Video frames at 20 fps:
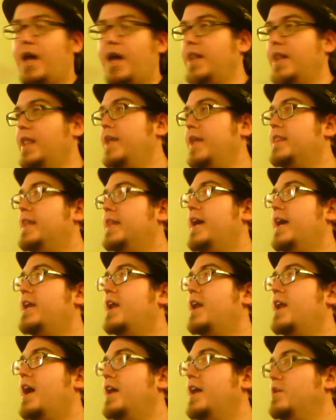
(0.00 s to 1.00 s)
I like
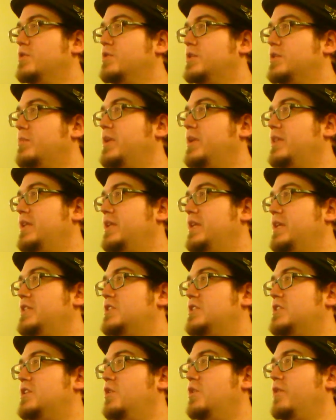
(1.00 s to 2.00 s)
that. I know somebody that
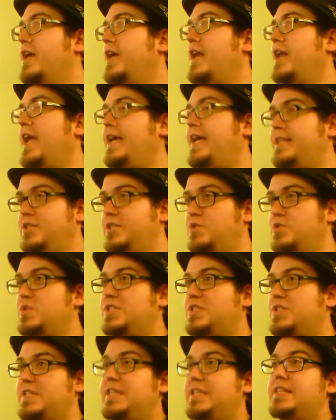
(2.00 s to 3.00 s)
needs to know that. Hey, did you
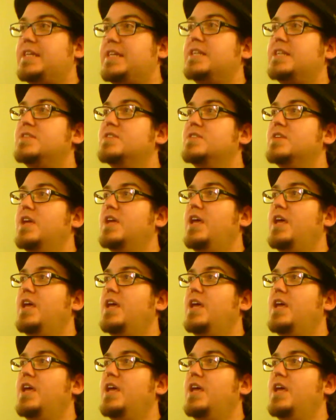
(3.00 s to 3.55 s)
see this?